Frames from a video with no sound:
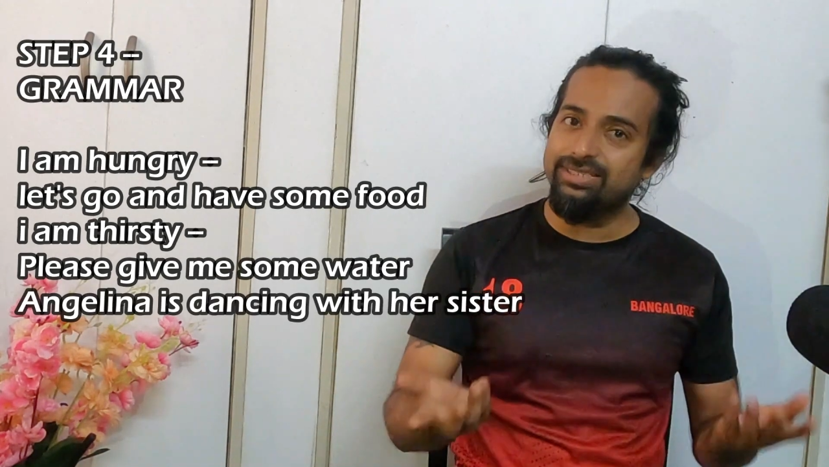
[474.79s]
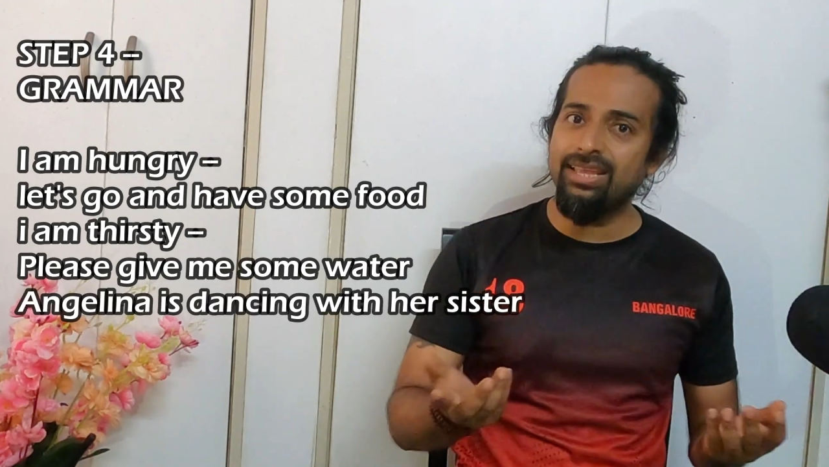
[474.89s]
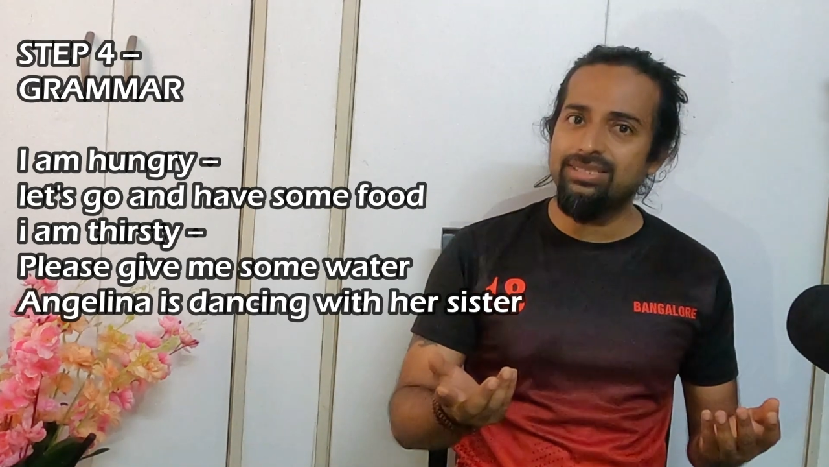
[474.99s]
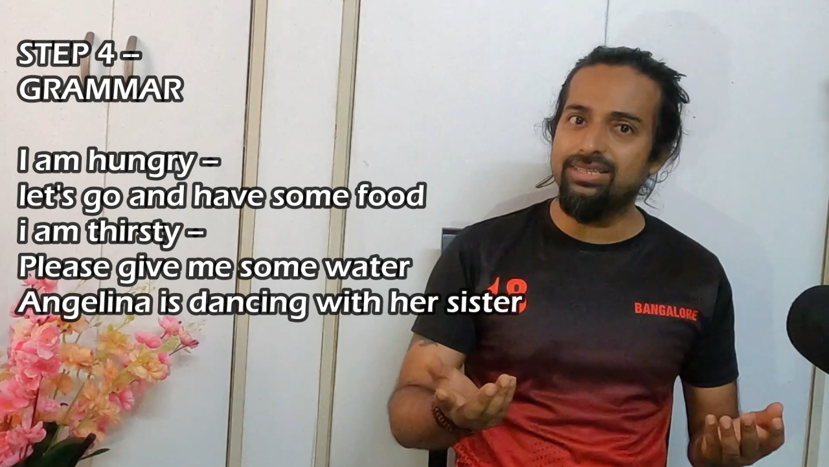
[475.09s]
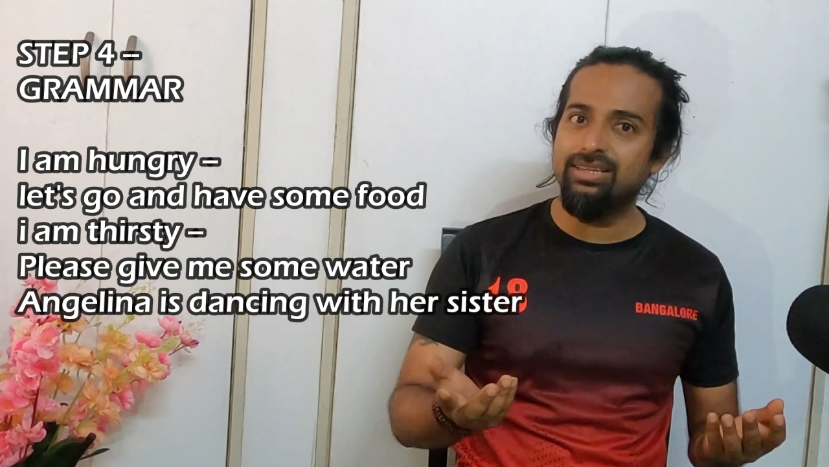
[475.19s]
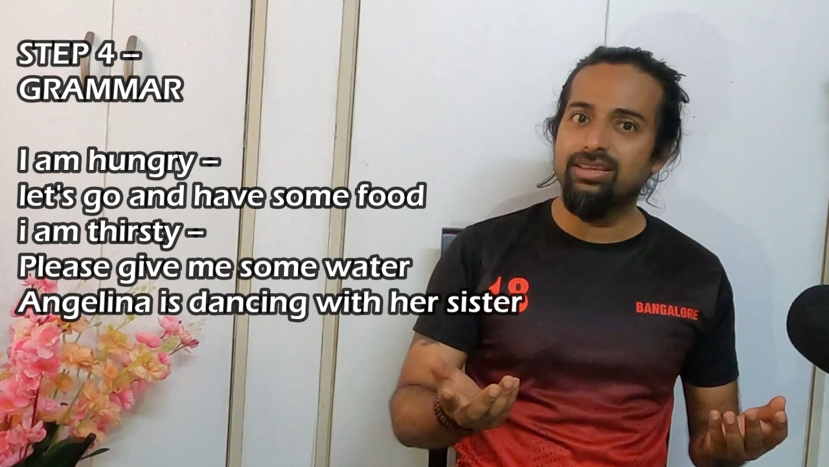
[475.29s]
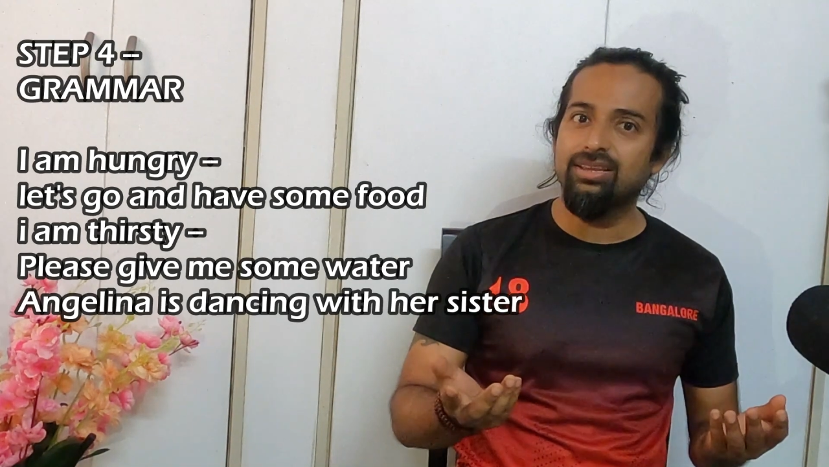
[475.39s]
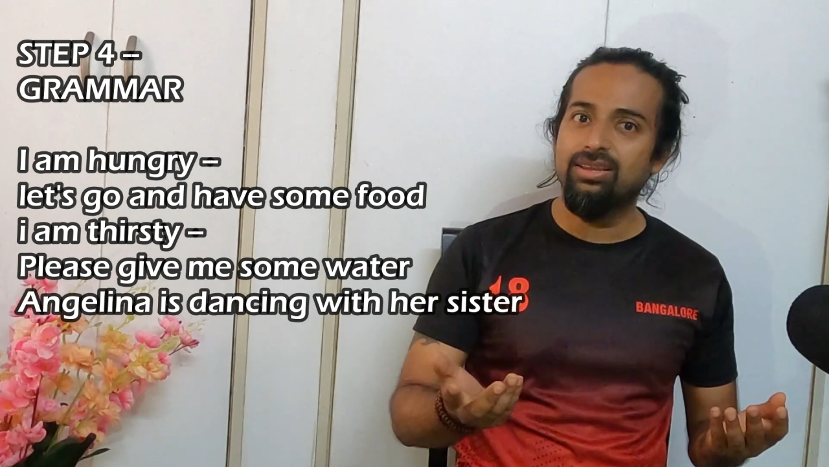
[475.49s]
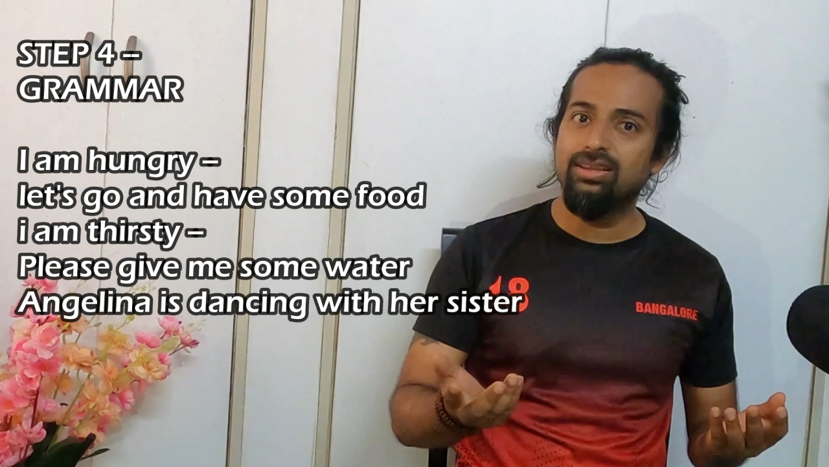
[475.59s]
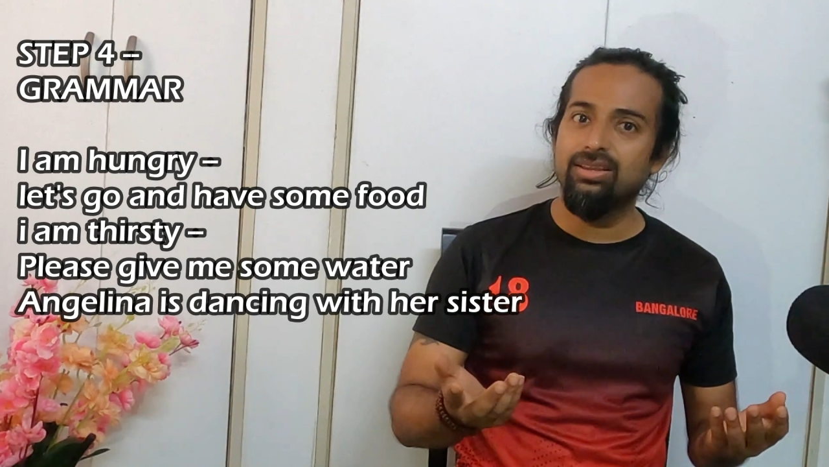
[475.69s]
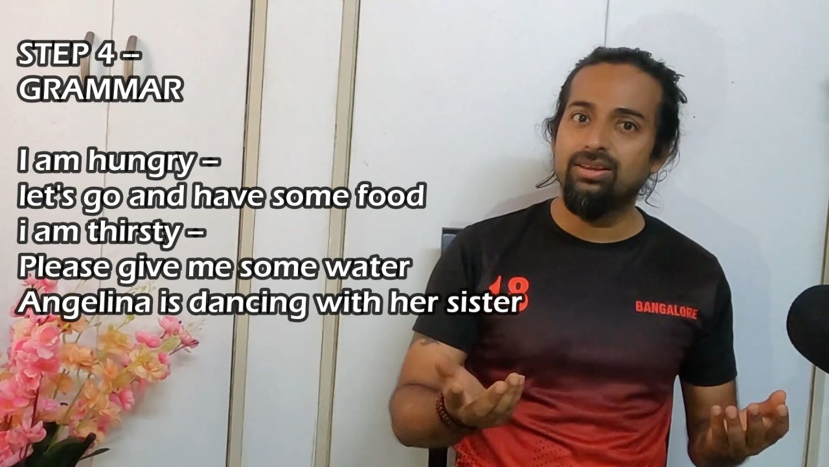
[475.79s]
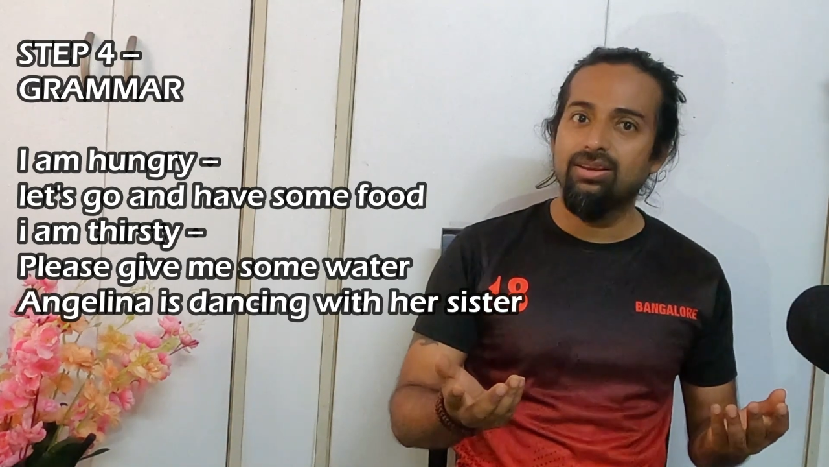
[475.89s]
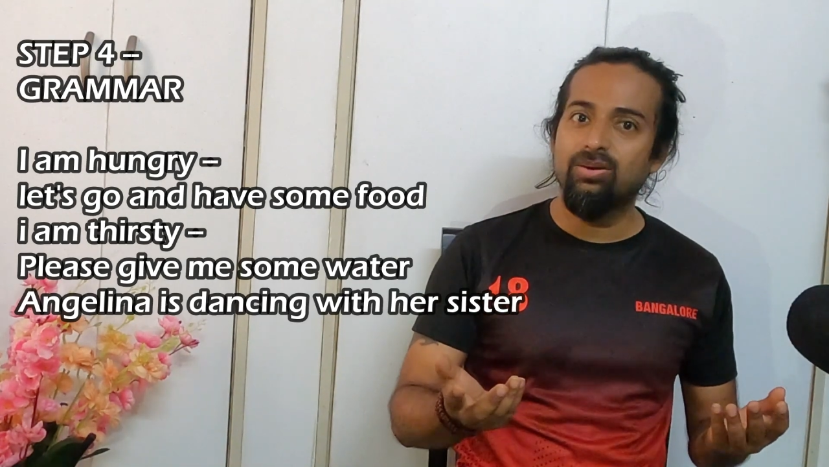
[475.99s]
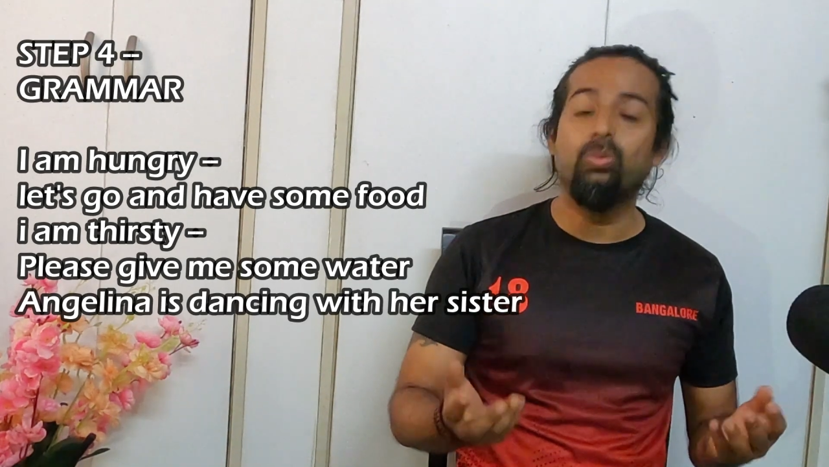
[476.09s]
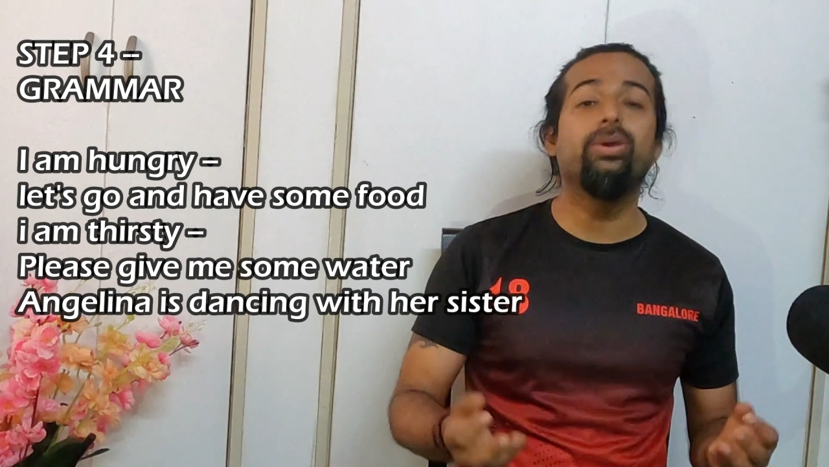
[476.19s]
dancing
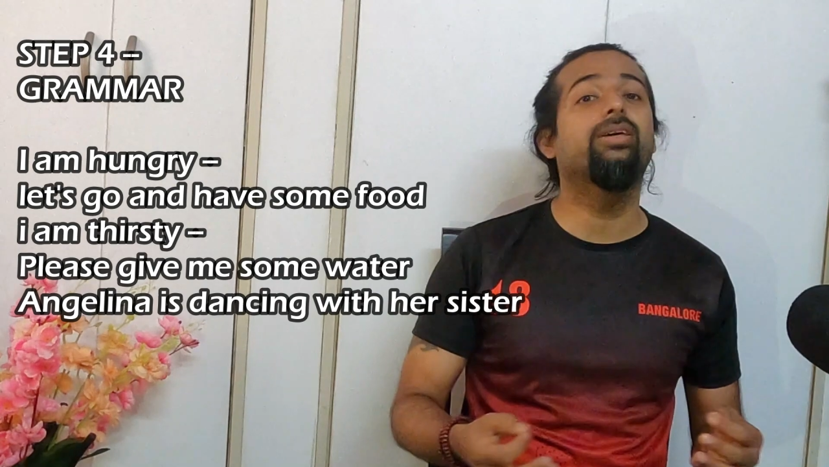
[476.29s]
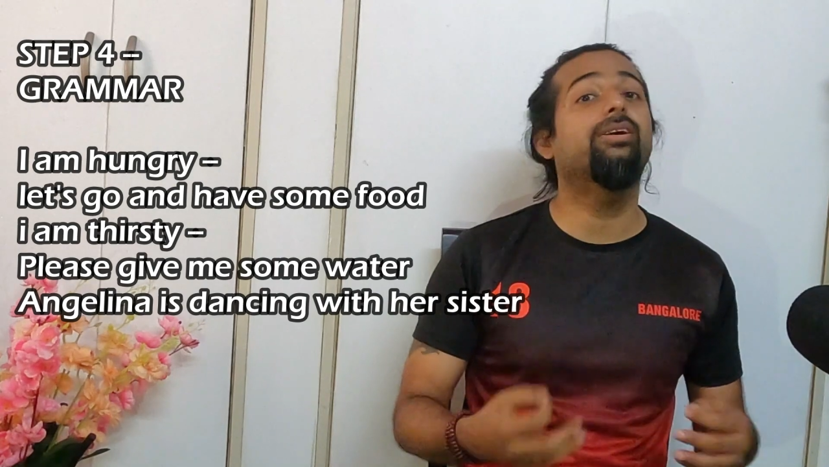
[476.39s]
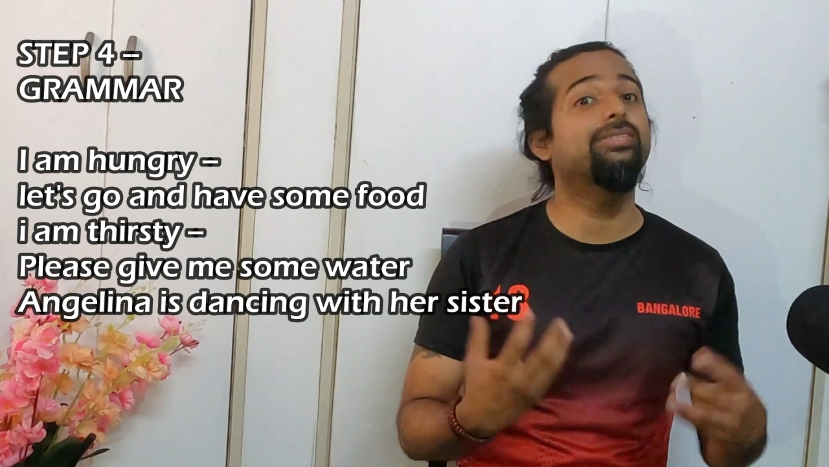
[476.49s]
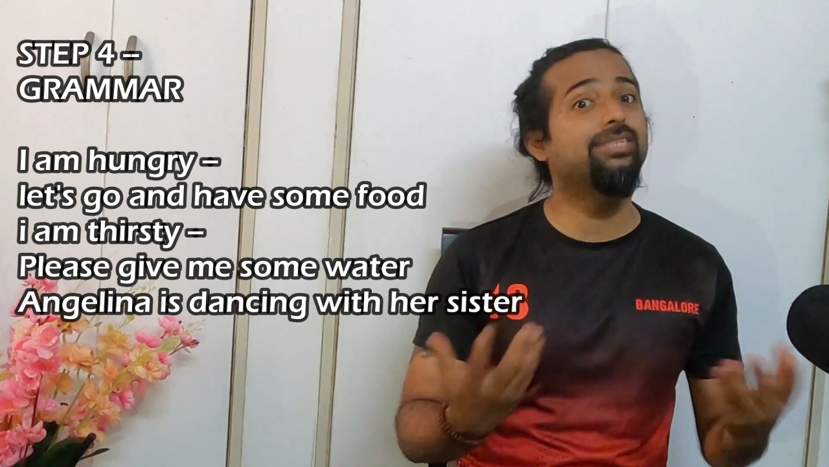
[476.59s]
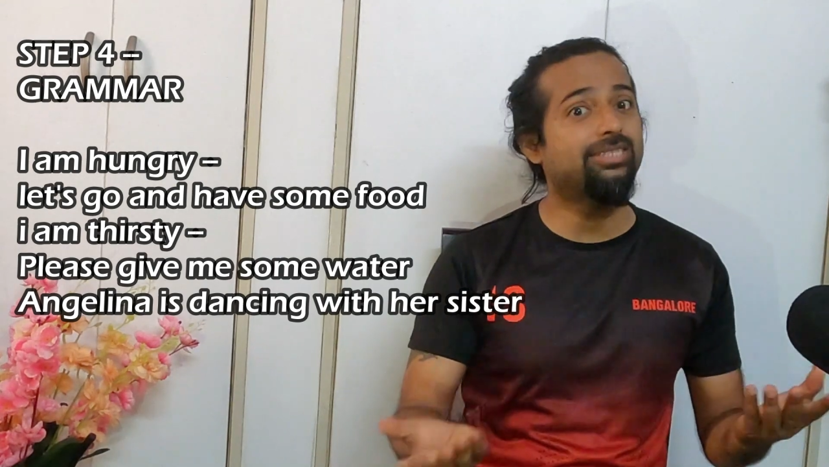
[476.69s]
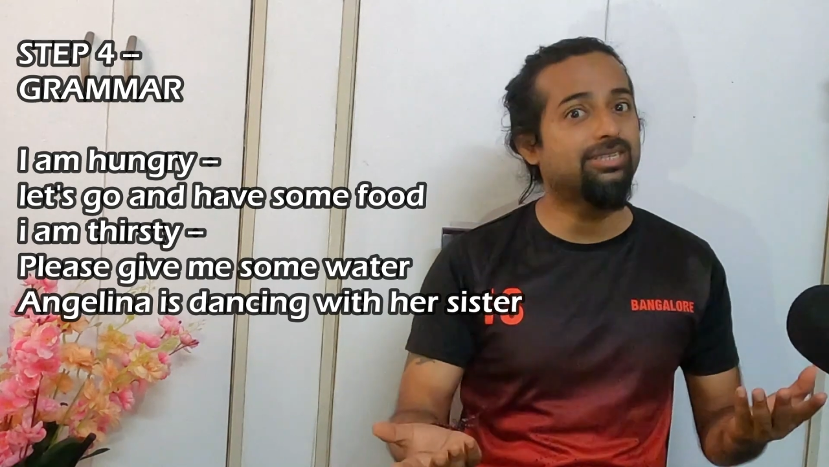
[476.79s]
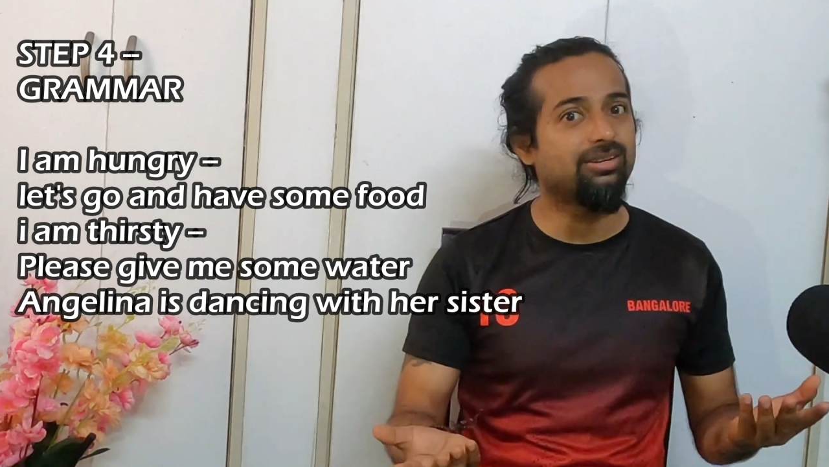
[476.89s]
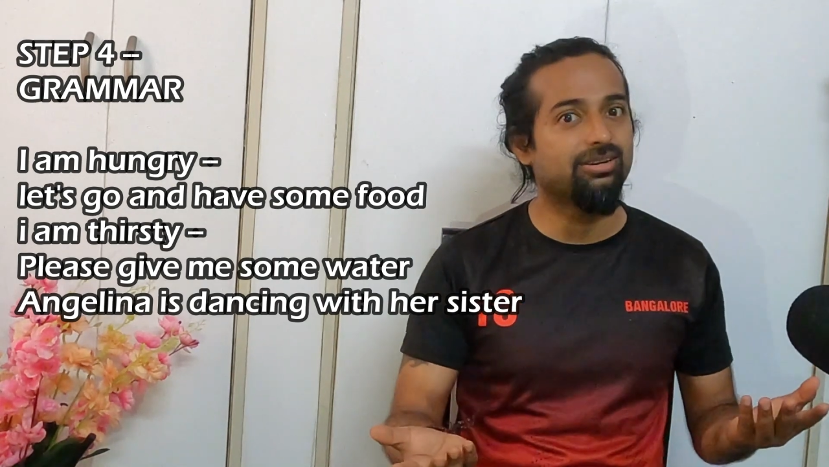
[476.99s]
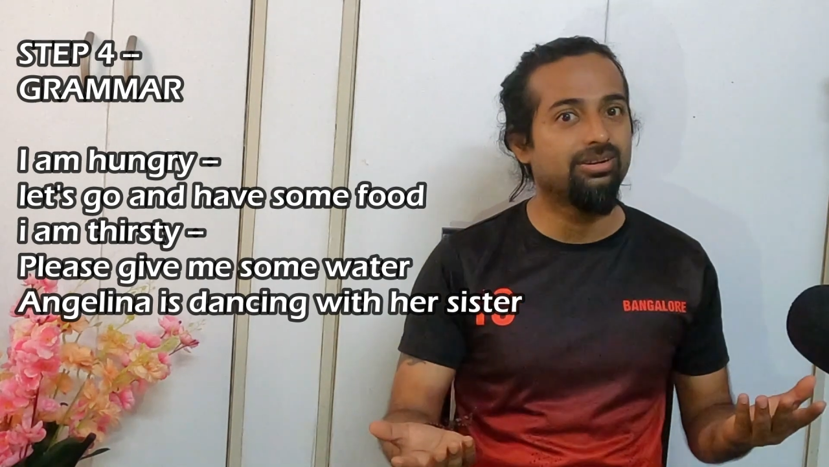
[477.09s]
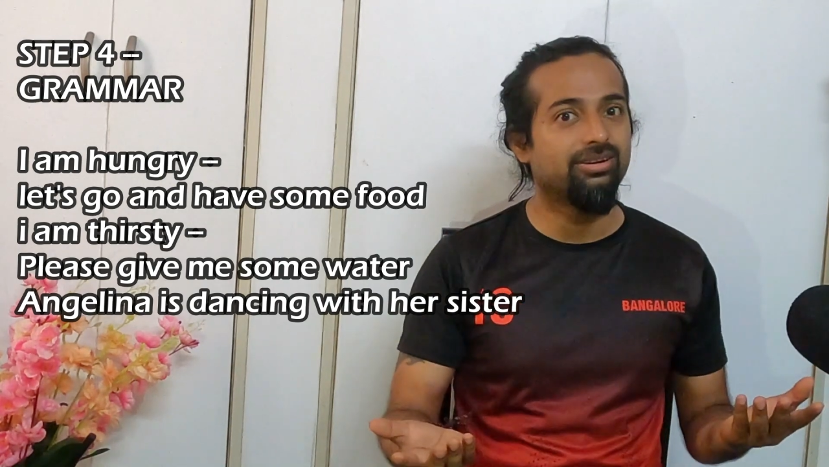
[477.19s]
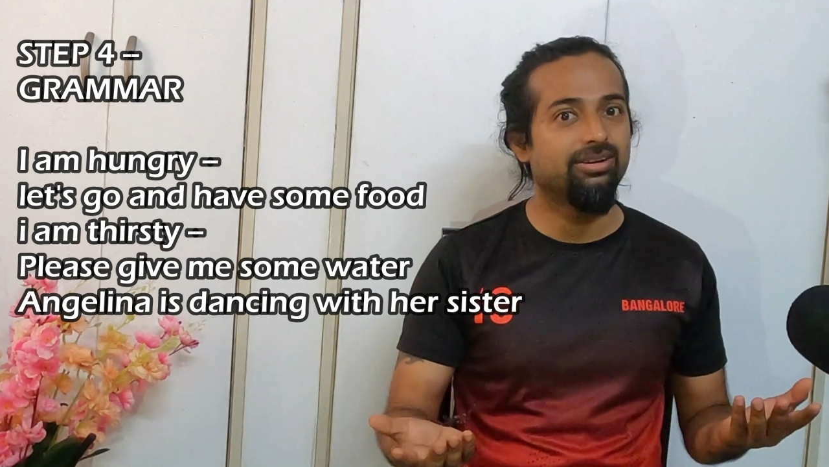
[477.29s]
with her sister.